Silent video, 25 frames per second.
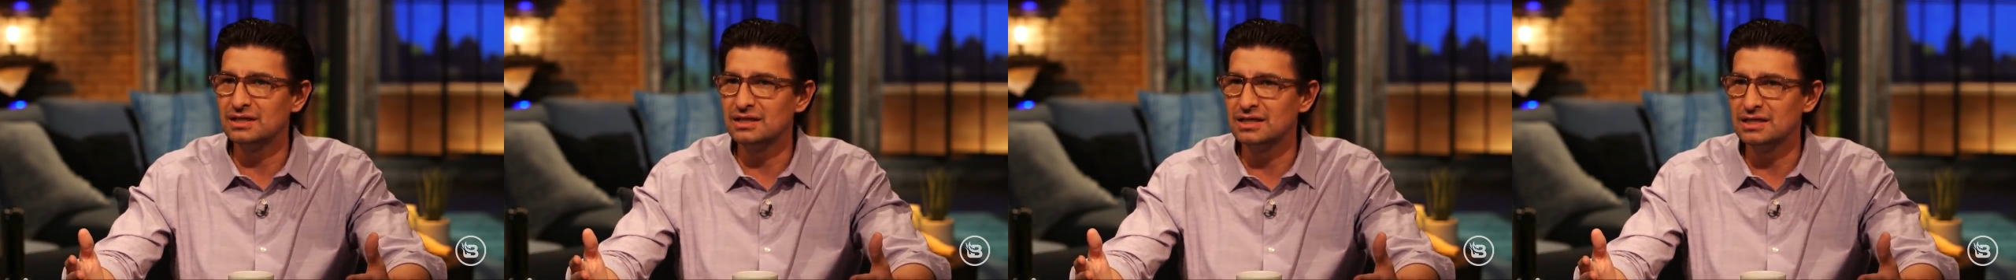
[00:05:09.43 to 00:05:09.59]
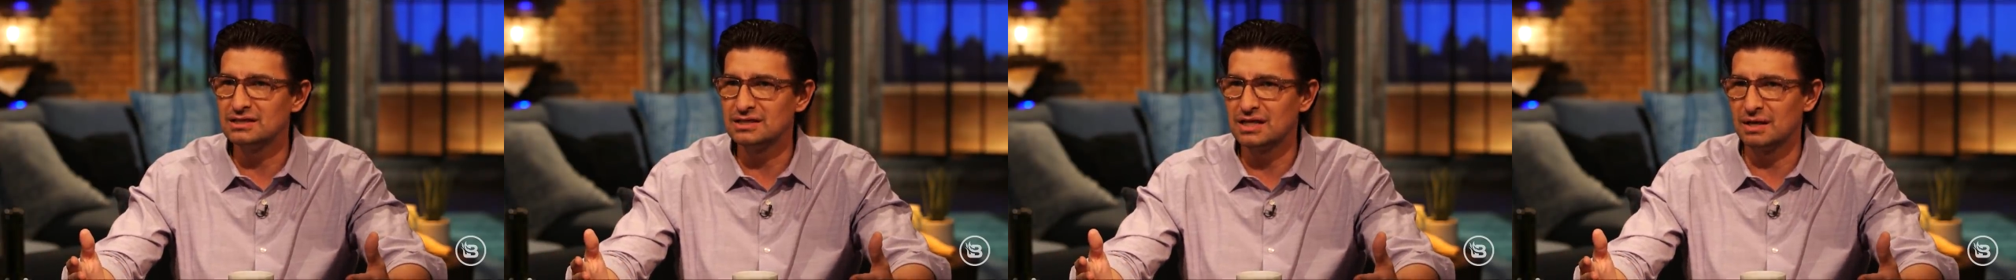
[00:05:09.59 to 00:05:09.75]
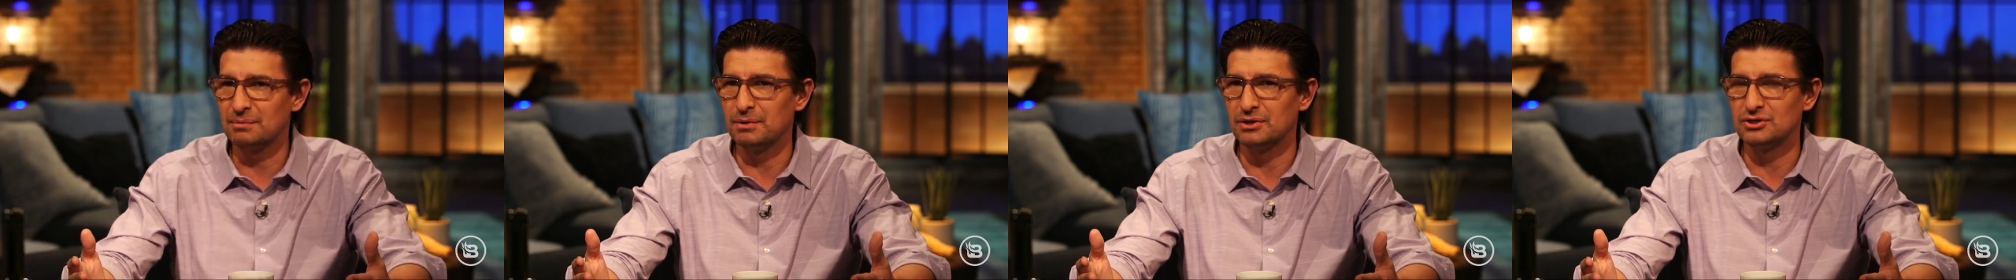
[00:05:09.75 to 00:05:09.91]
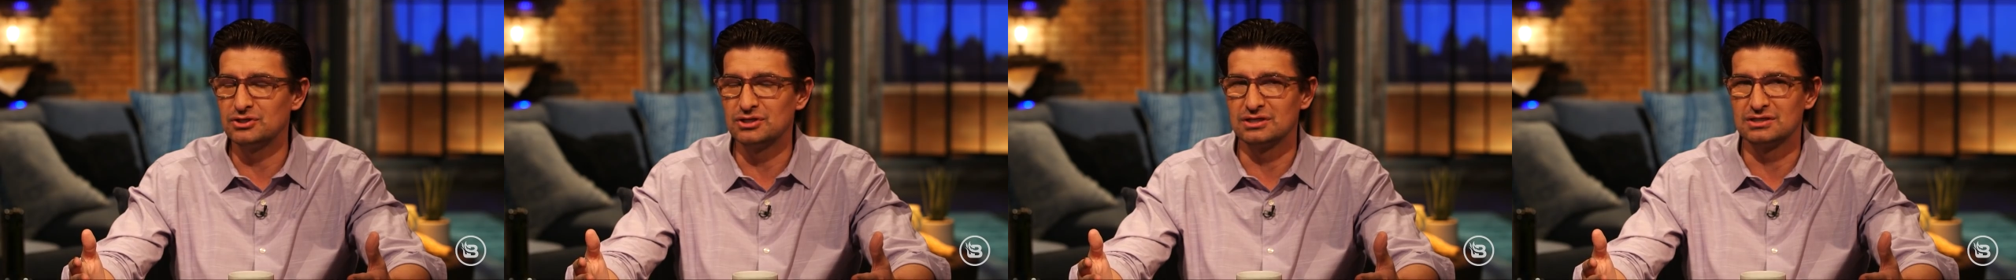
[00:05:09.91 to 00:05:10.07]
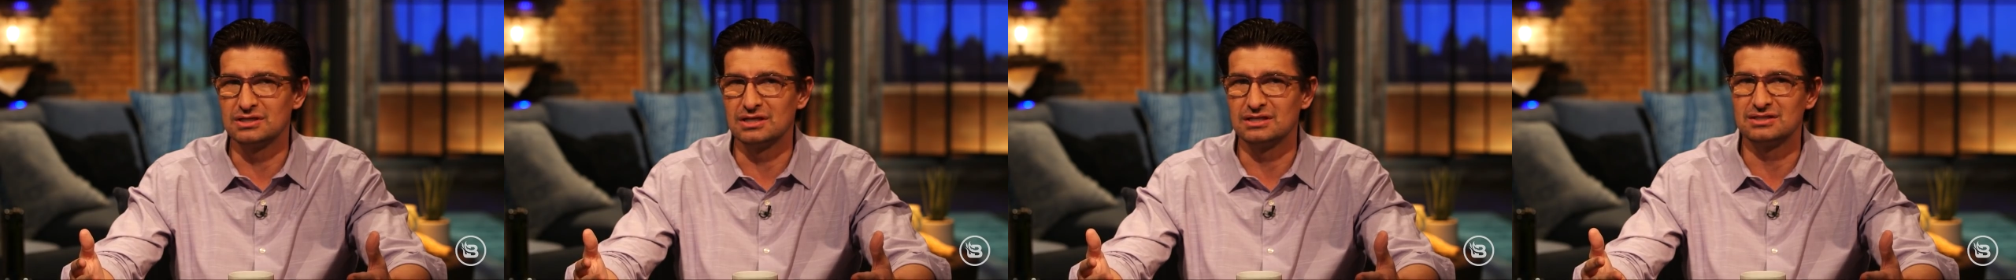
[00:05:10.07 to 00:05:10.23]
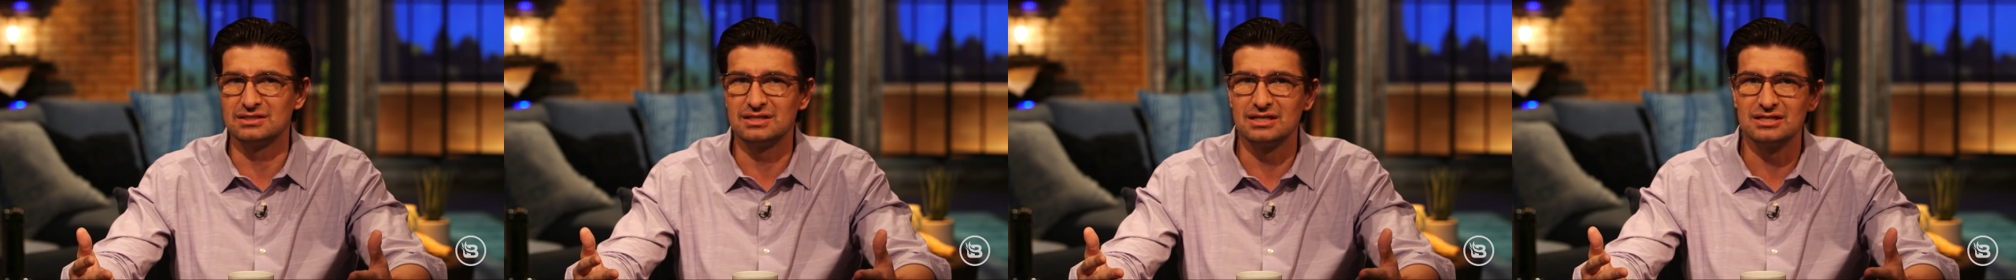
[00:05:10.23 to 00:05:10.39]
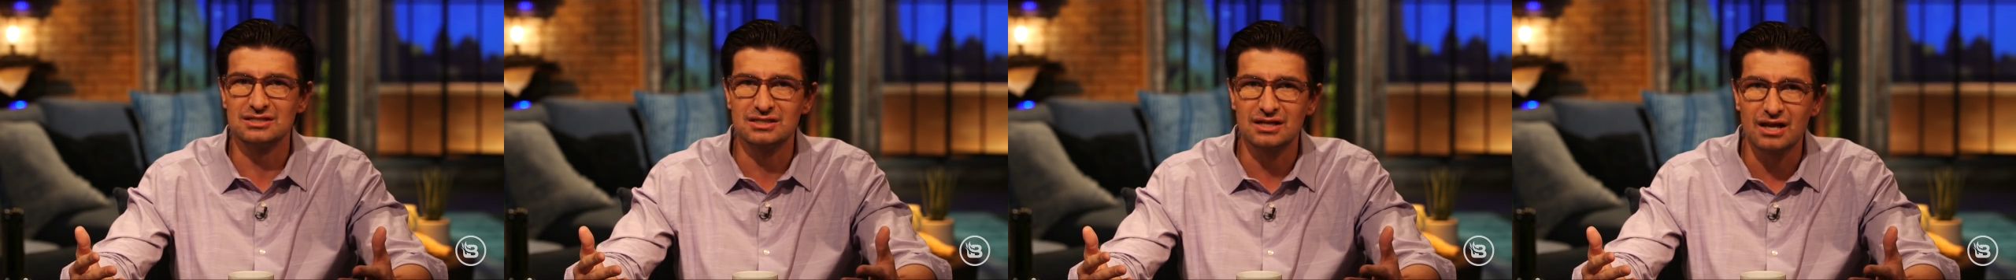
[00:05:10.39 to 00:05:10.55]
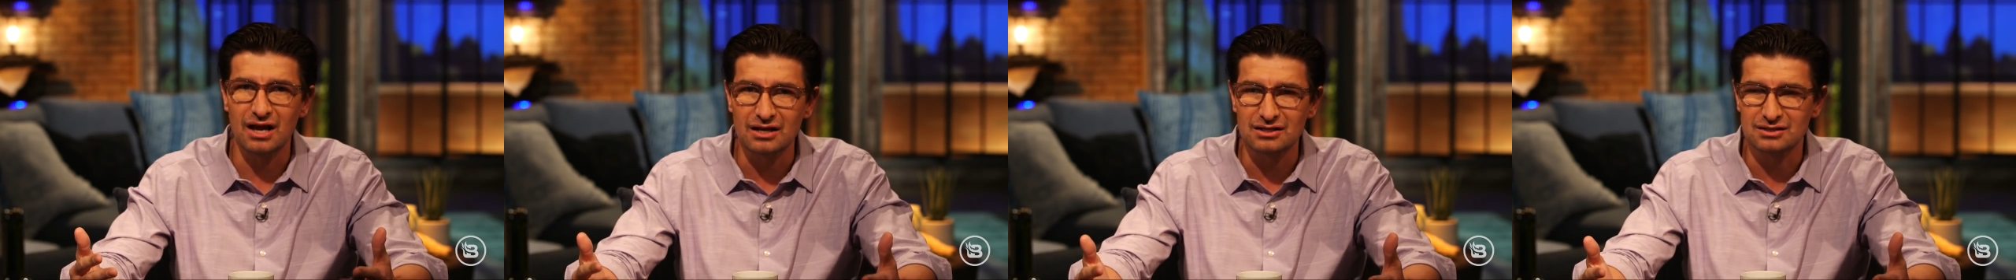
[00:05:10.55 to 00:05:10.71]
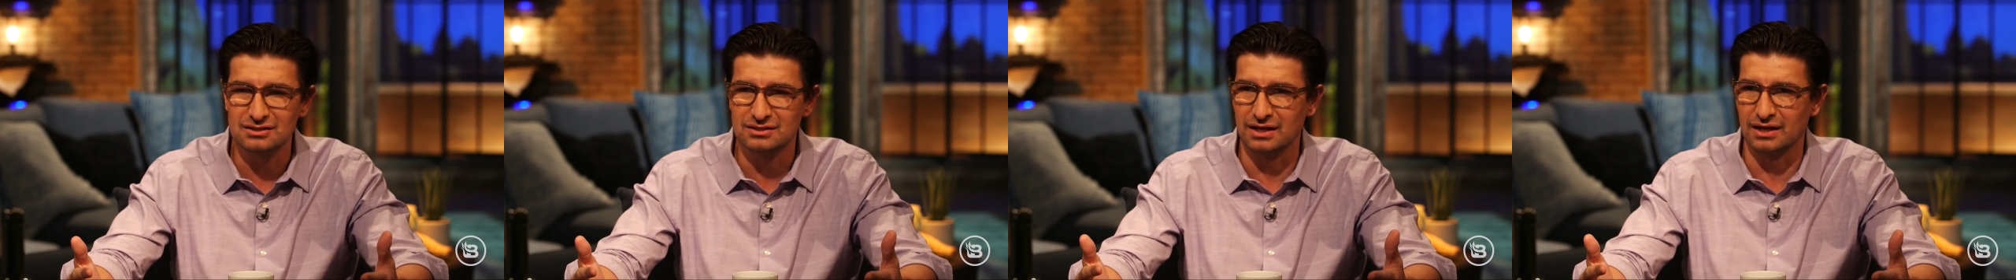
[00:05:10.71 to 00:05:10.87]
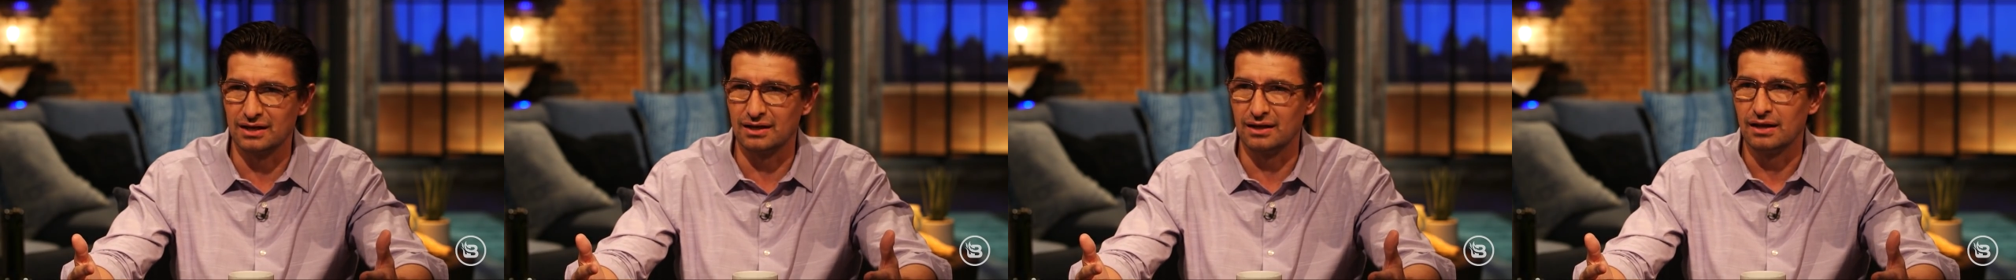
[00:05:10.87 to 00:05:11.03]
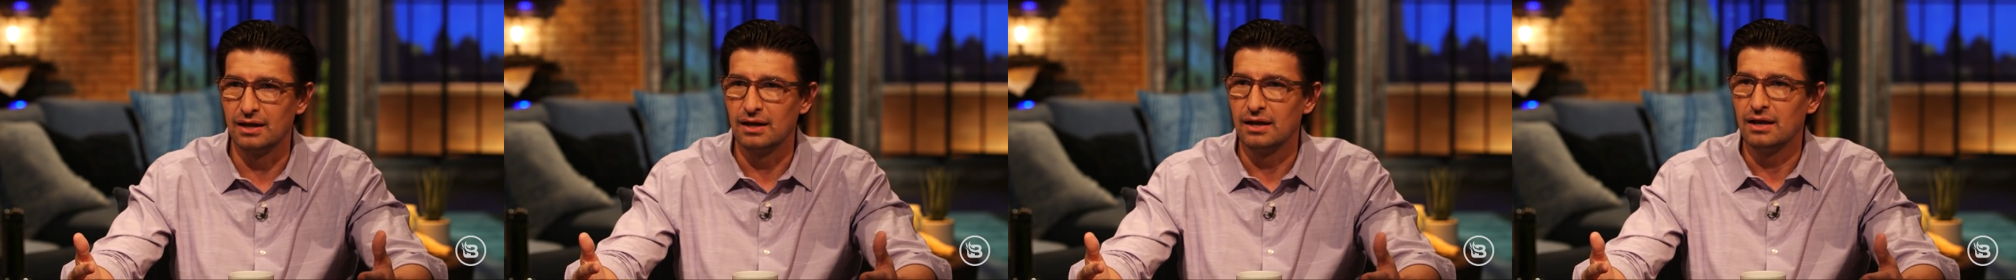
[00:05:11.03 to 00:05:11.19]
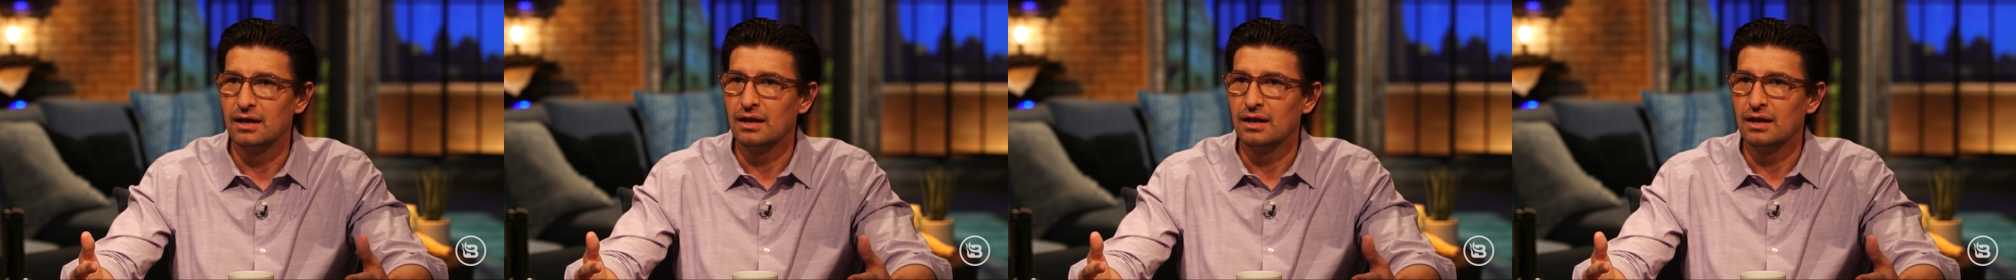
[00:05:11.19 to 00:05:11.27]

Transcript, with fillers: these images, it's disgusting